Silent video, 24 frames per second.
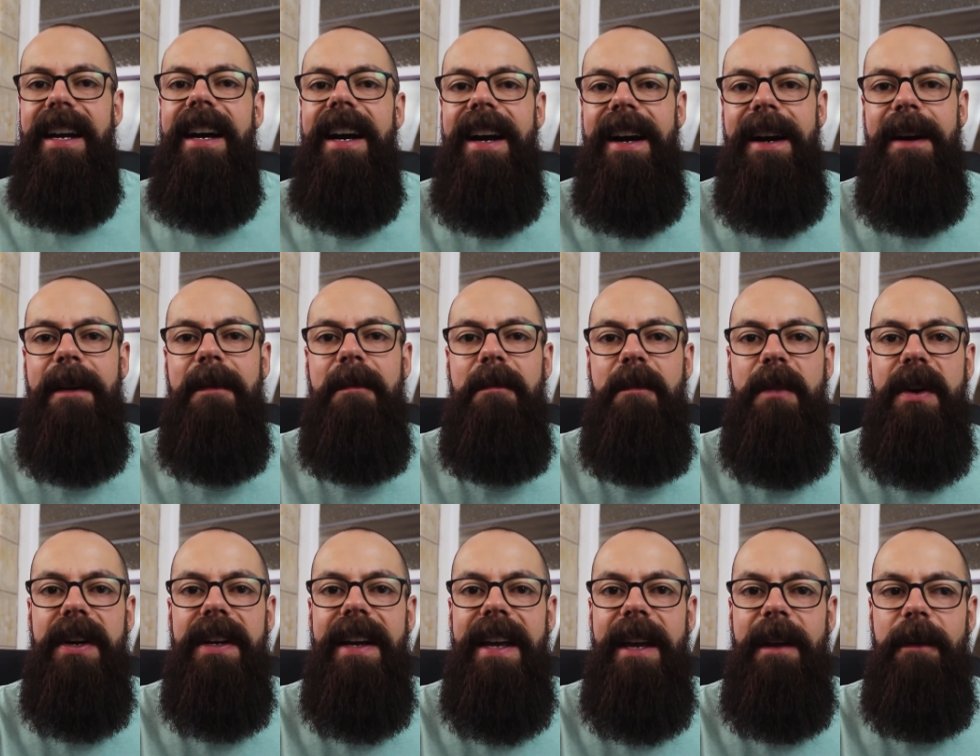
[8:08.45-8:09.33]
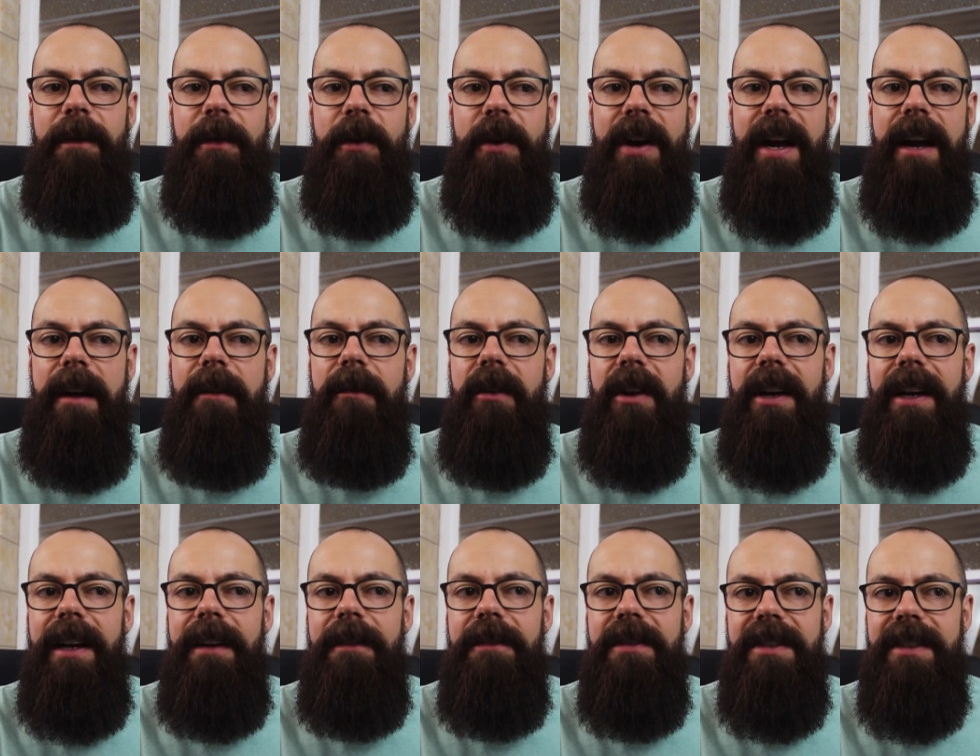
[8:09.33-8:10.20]
Um, but if you're out of
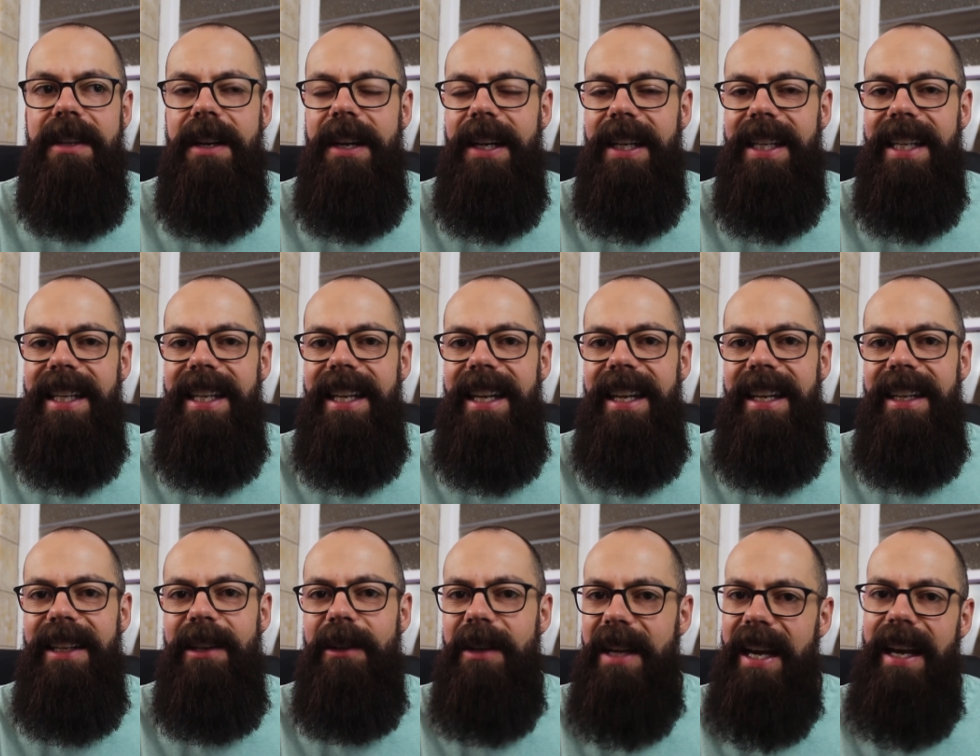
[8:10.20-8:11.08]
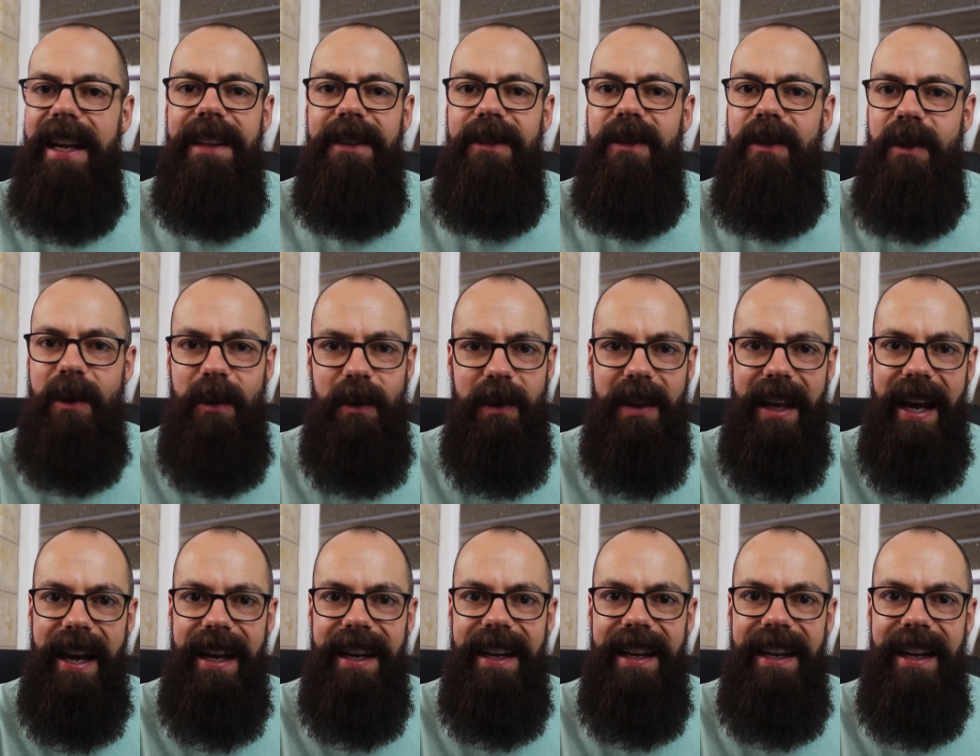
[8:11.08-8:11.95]
line of sight, you can't do
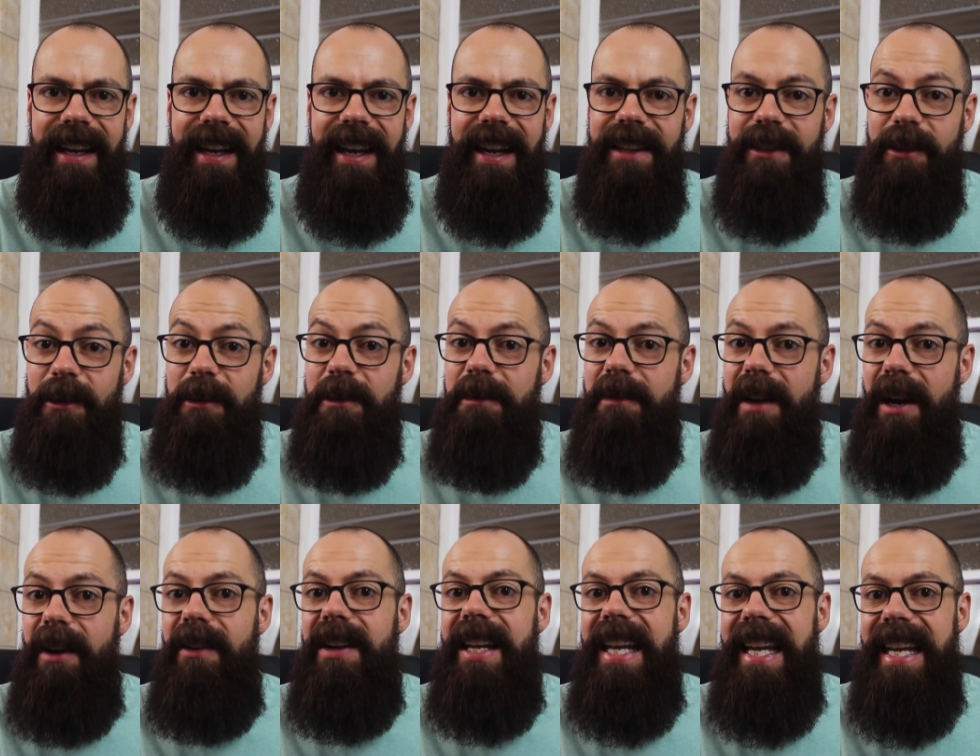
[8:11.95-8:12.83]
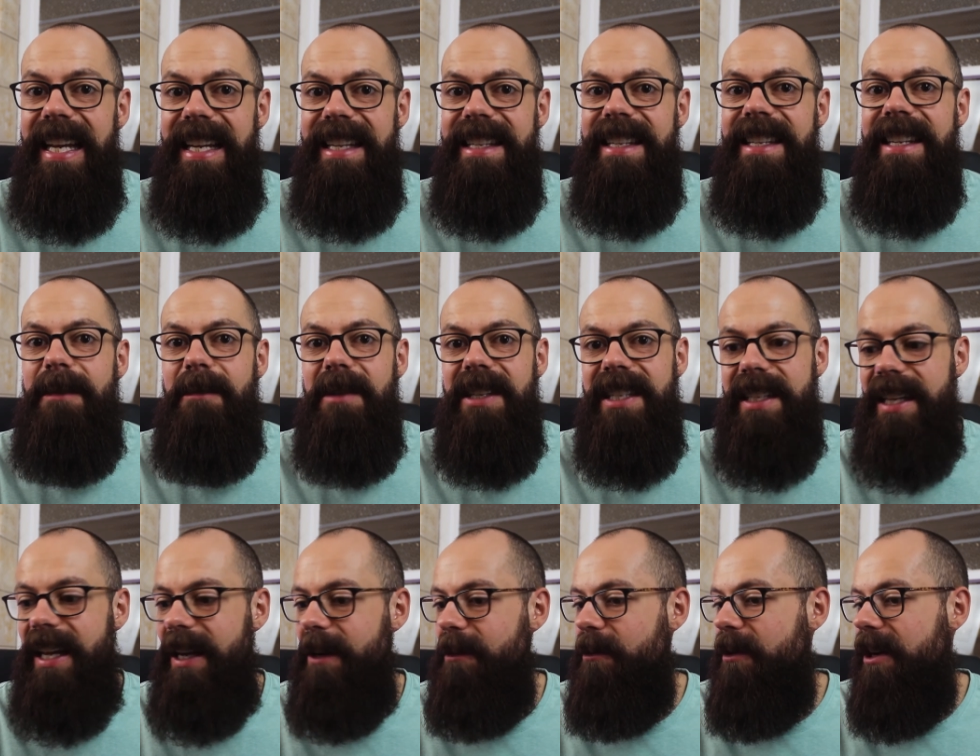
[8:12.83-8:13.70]
that. And so it's very easy to
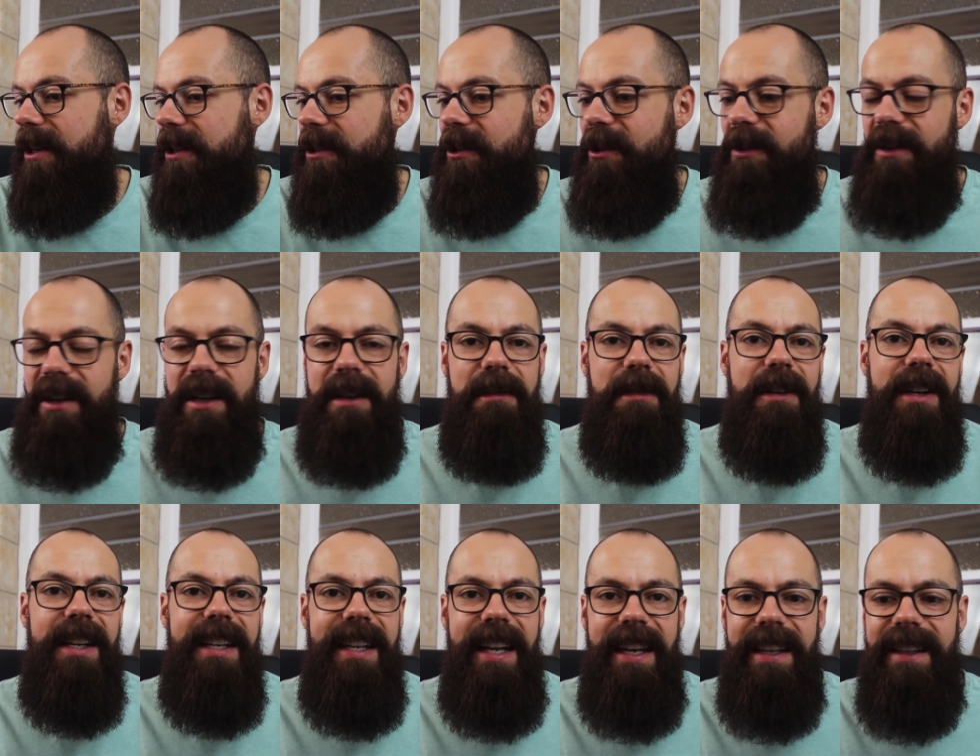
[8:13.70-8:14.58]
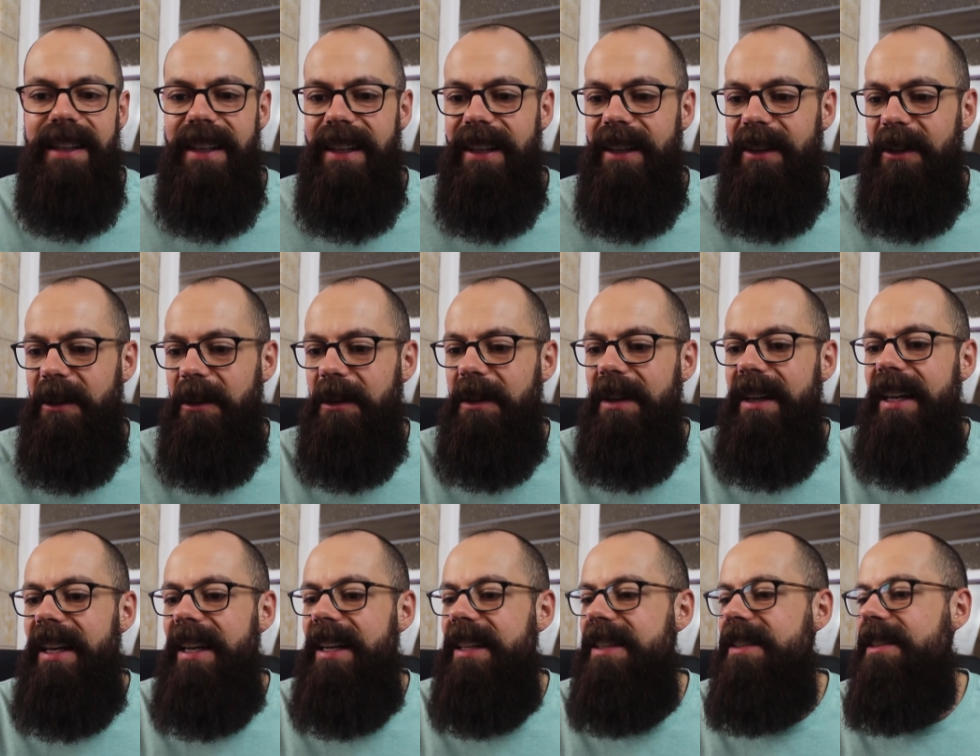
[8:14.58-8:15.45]
mistake one tree for another or
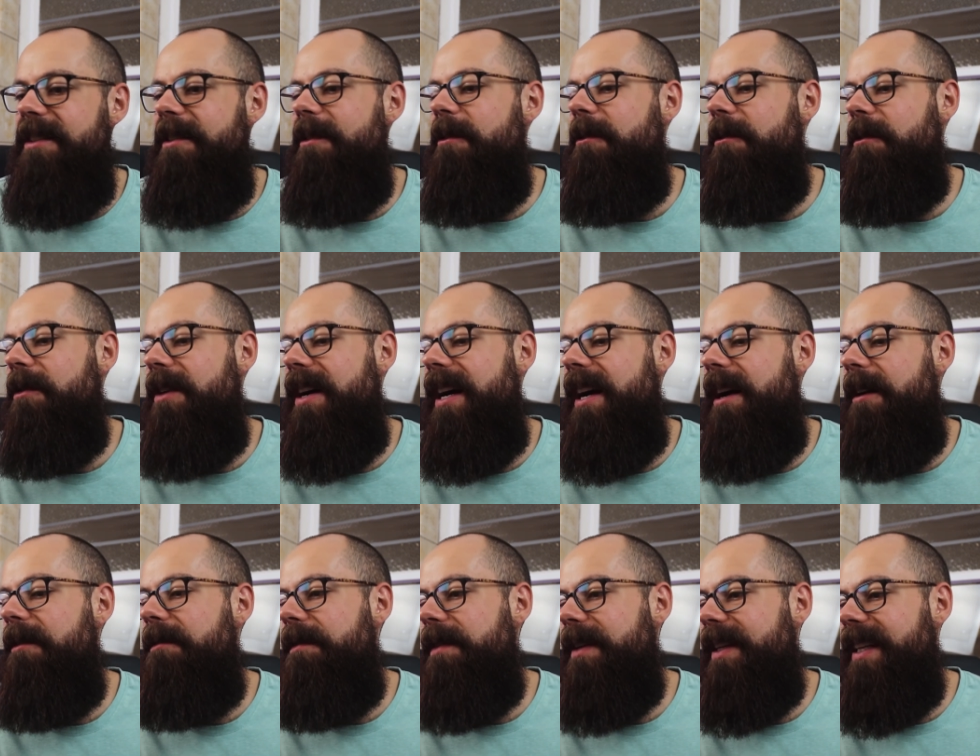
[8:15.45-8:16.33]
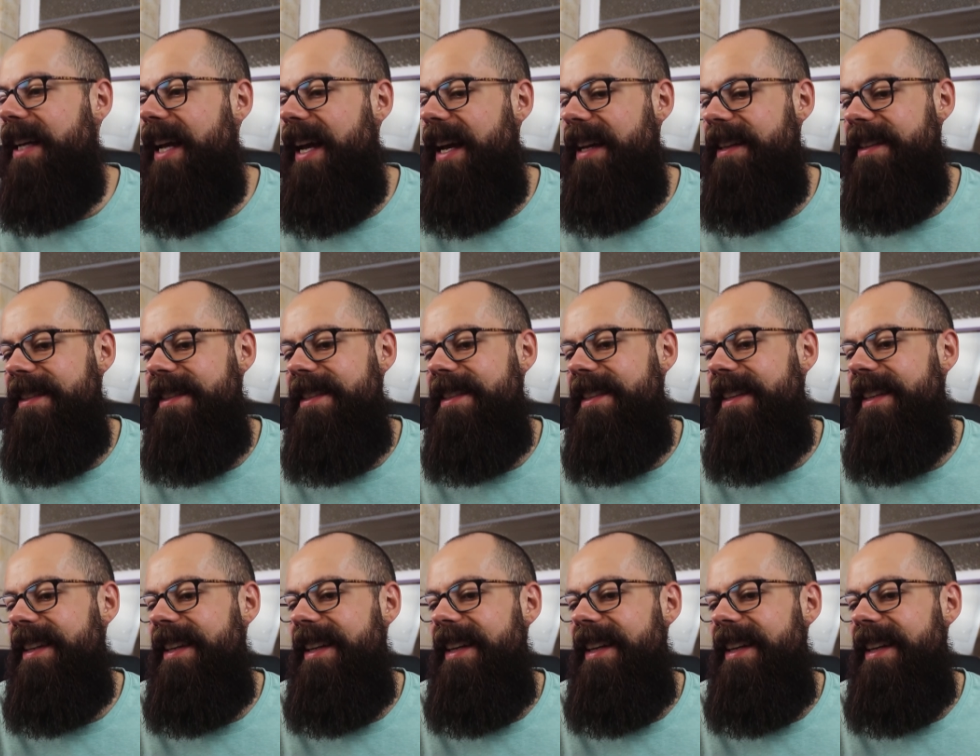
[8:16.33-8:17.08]
to uh, forget